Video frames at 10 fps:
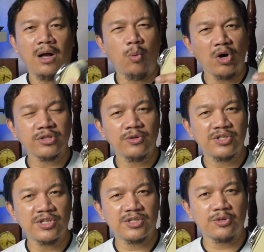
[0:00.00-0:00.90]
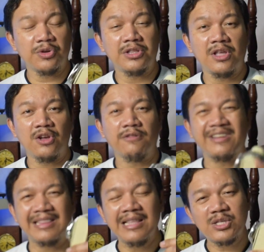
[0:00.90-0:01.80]
a water resistant rating of
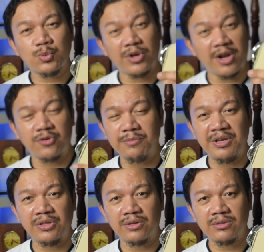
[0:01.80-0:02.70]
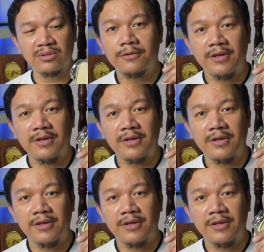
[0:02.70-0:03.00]
at least 100 meters.